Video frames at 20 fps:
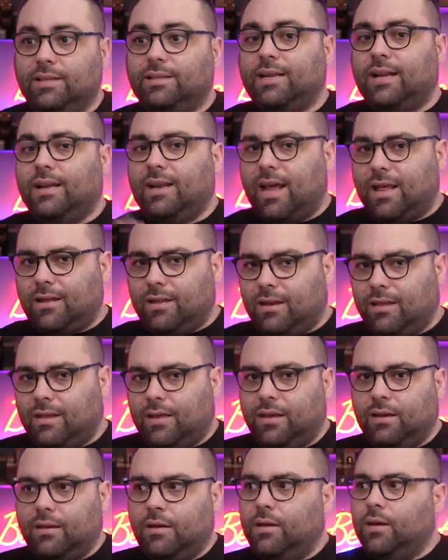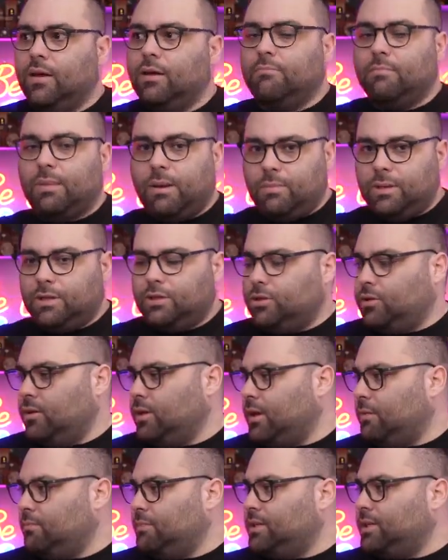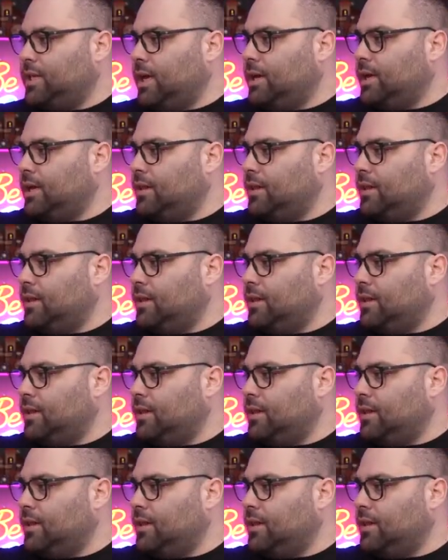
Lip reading: it's another thing. Maybe it's doing a mistake,